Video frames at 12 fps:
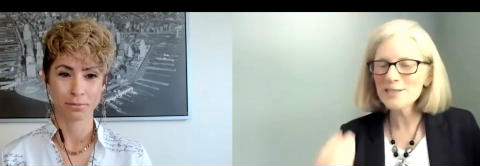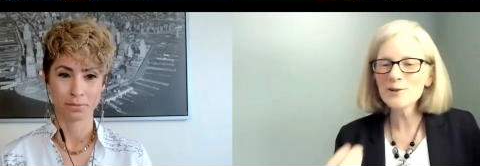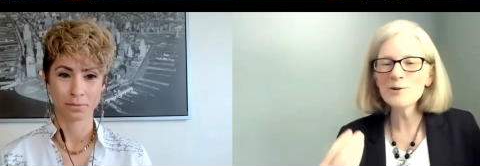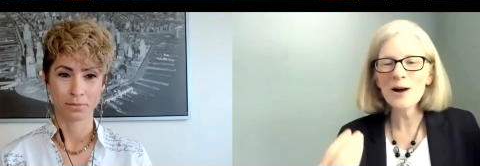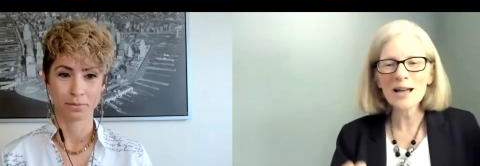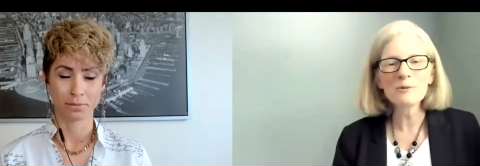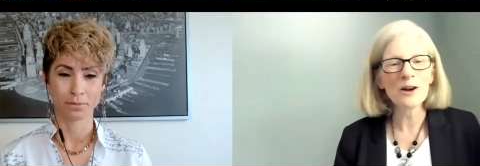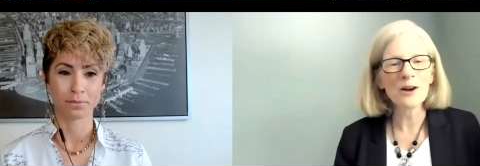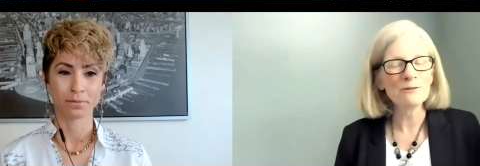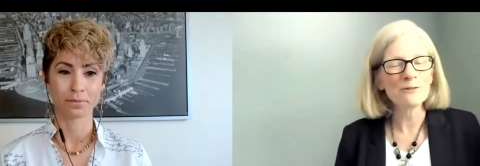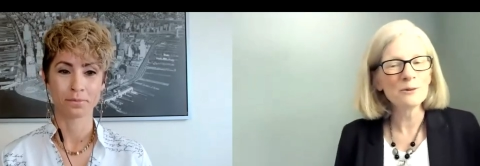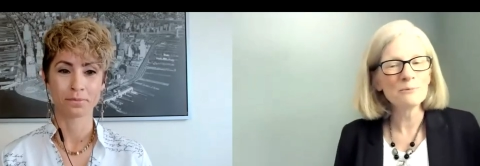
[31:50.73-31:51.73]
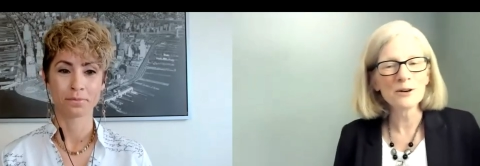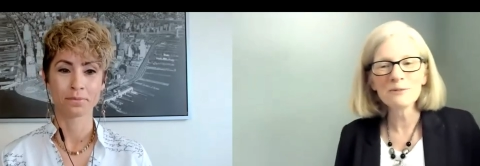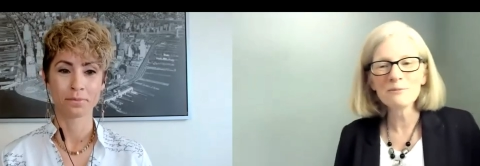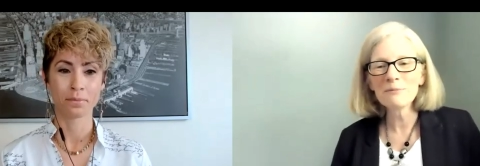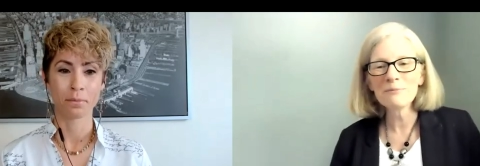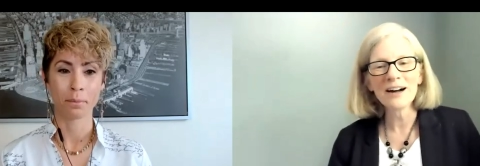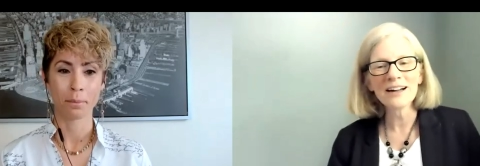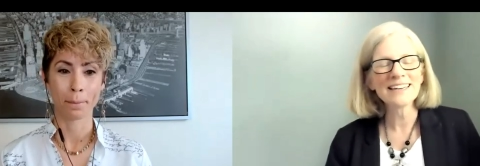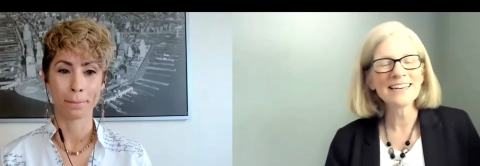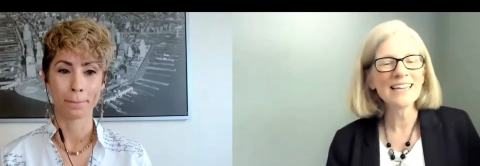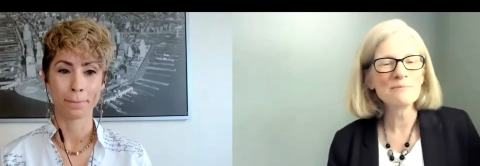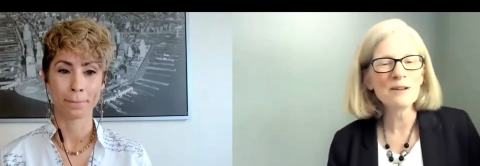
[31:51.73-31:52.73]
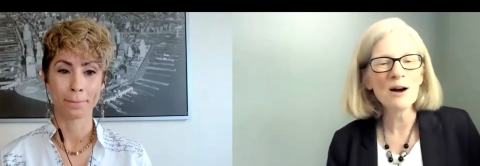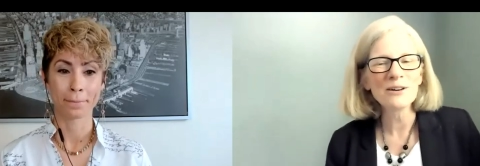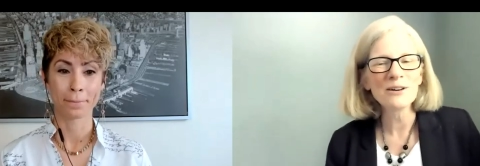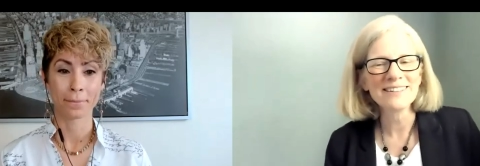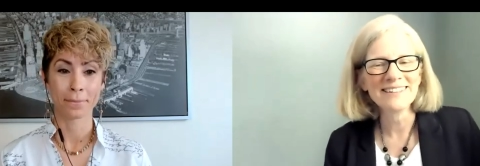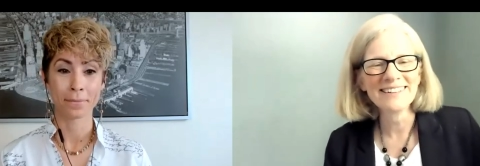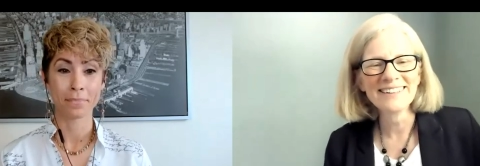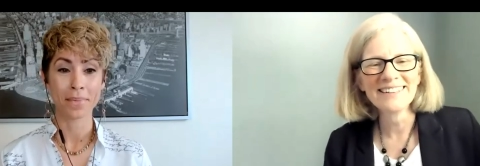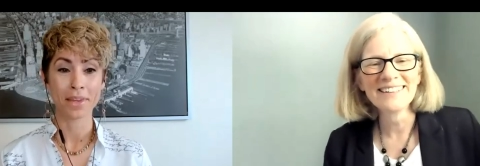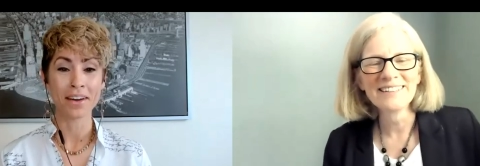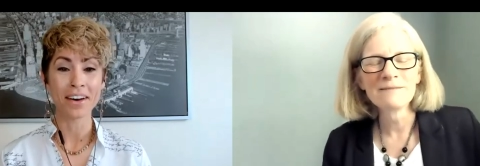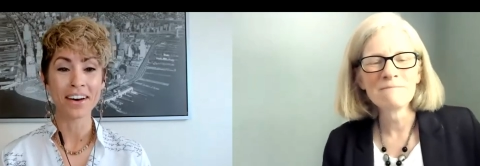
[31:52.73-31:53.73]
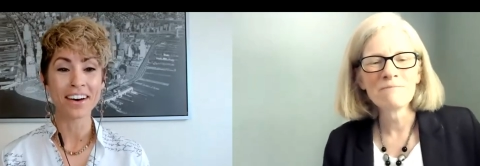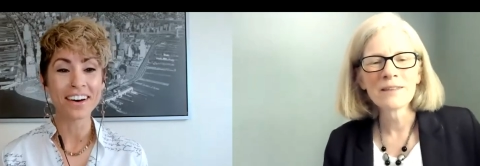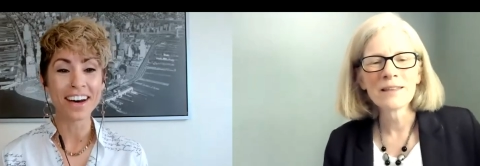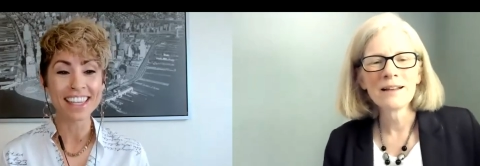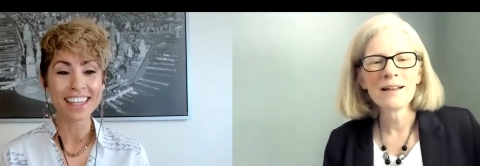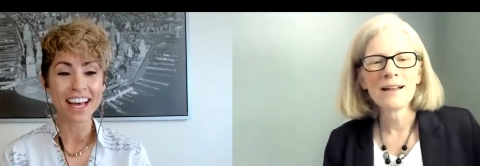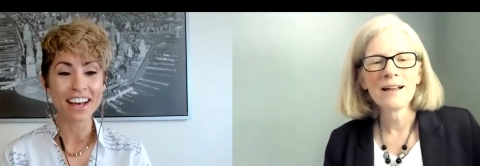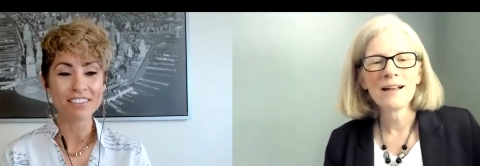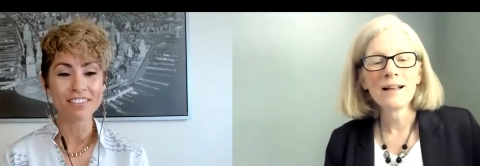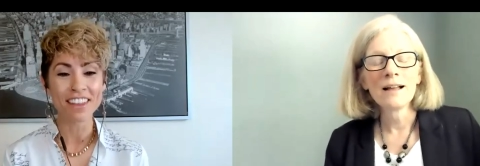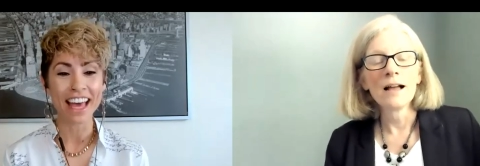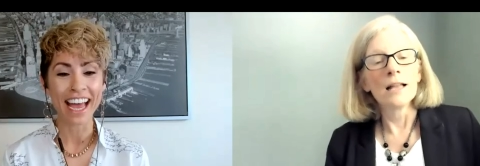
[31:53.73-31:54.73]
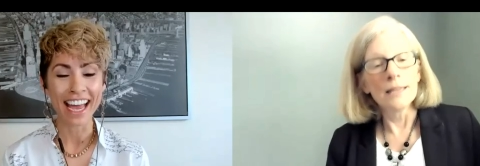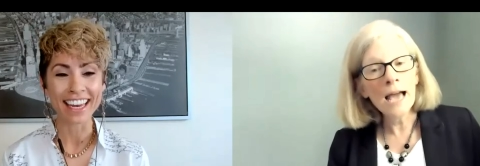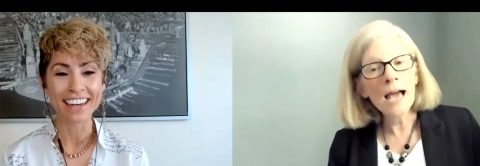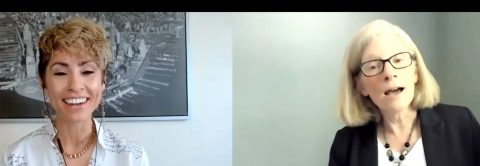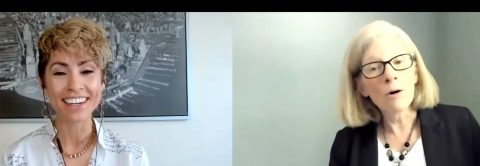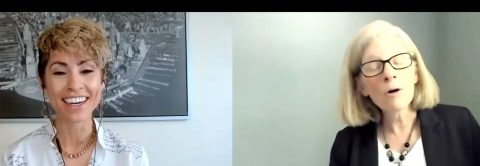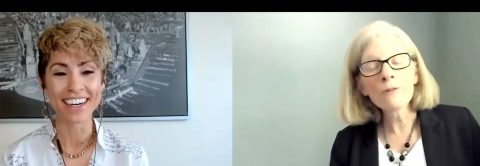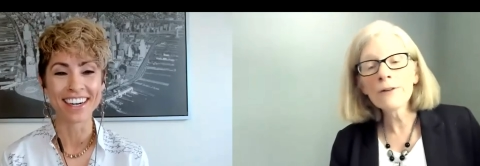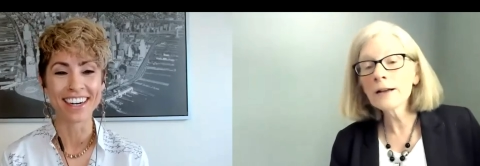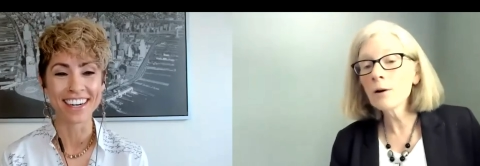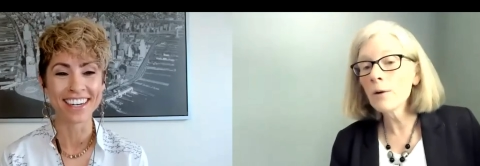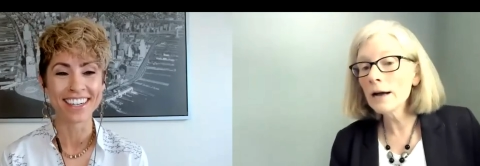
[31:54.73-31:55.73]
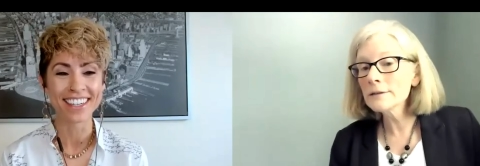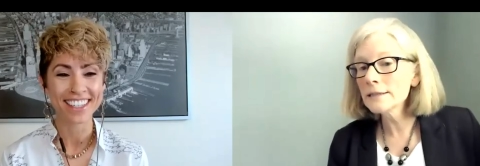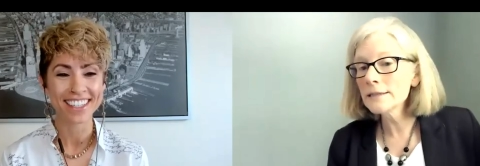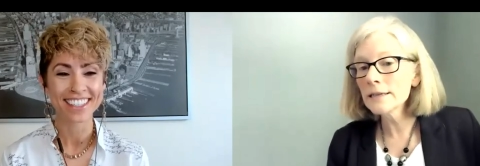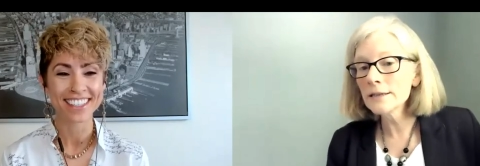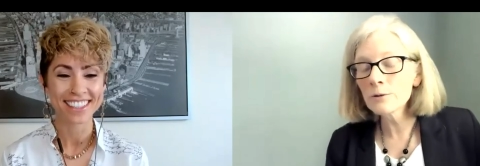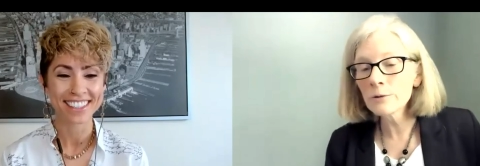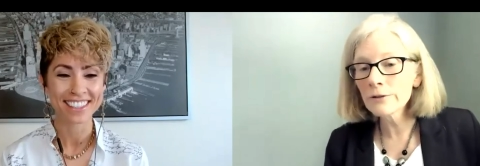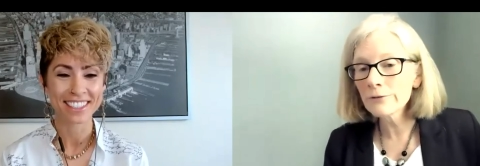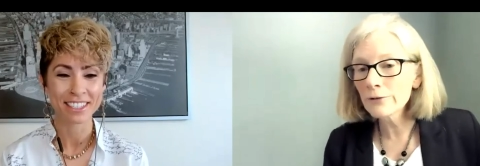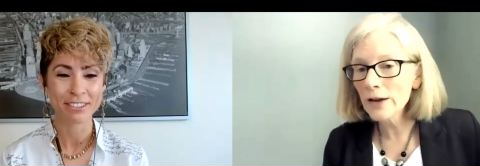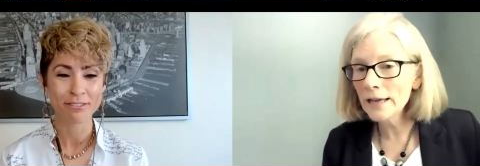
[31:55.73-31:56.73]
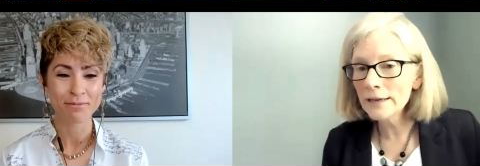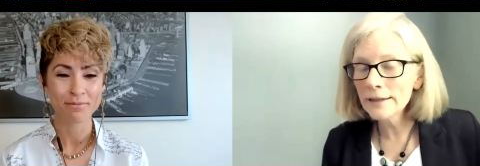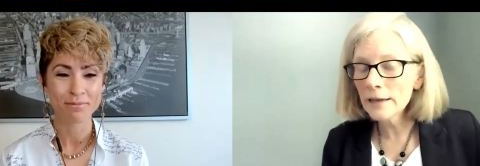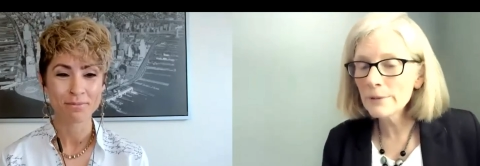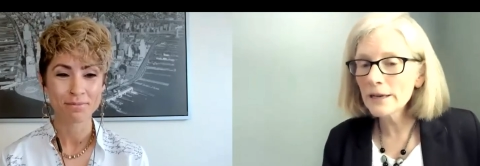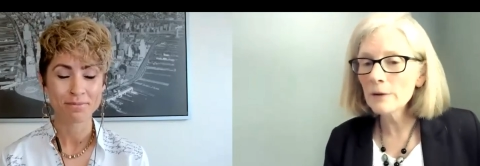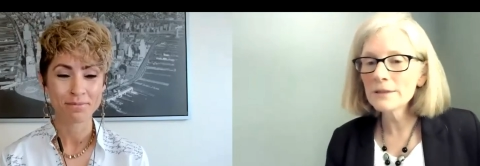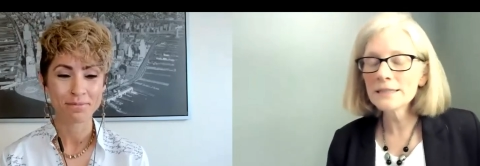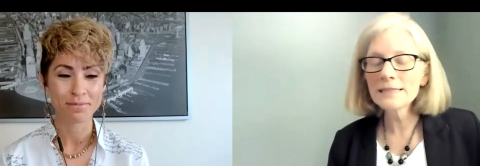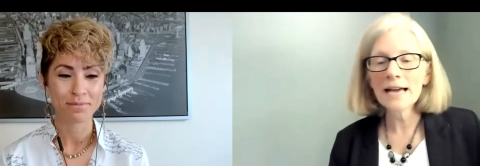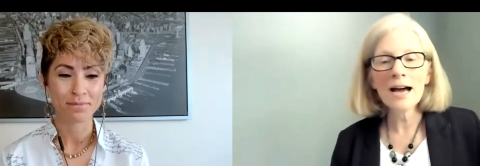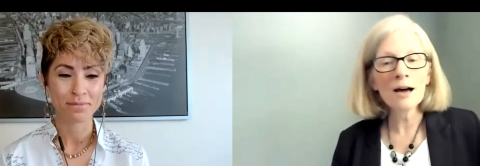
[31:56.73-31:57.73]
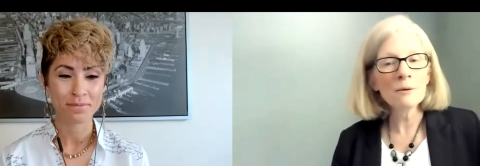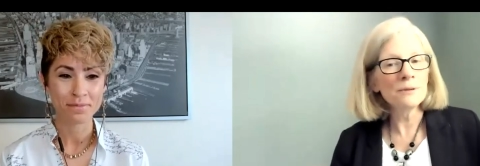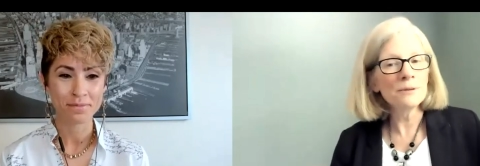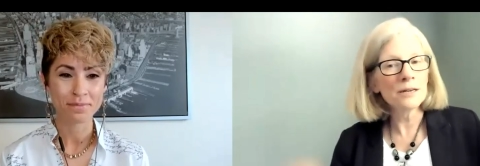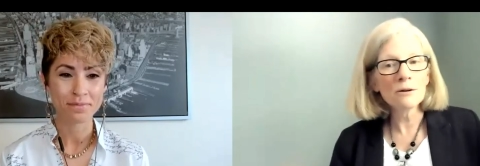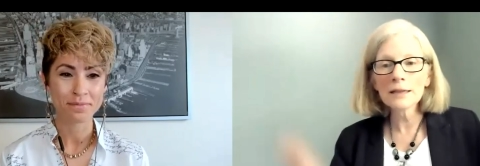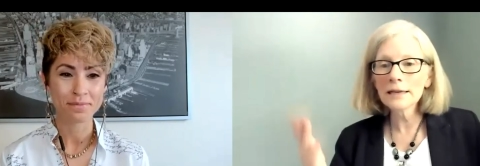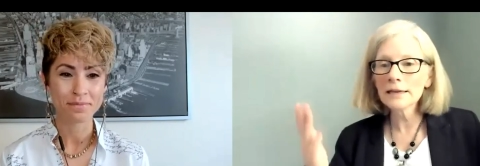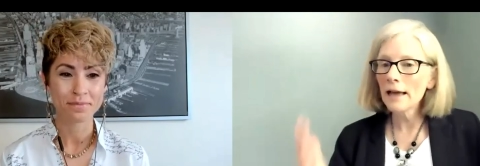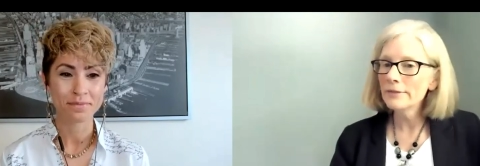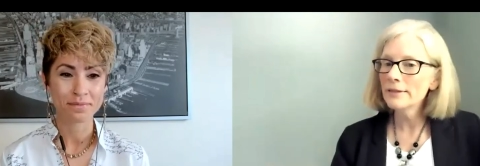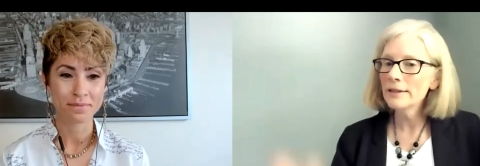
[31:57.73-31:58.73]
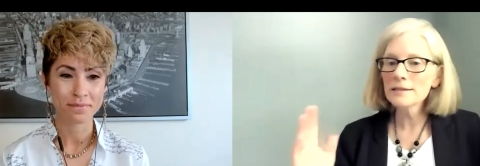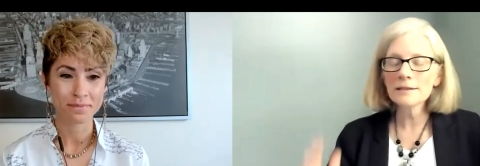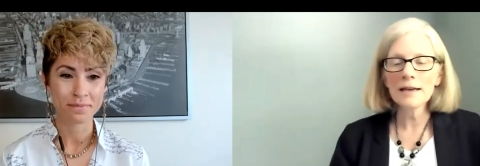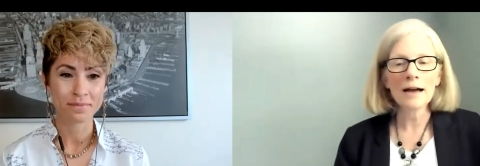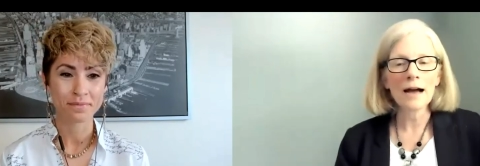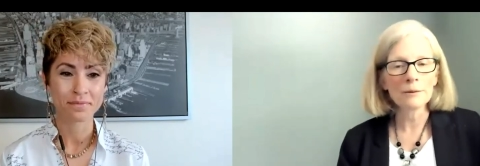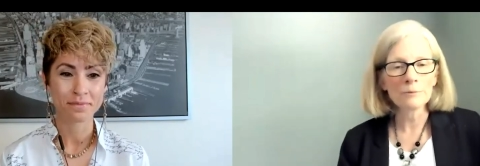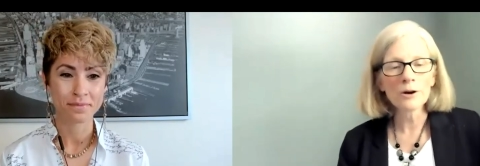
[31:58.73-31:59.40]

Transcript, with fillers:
Speaker 1: too I am grateful, put it in my pocket and keep going.
Speaker 2: Oh, I love that.
Speaker 1: Yeah. Or if I go out to dinner with a friend and they pick up the tab, you know, like, and this I'm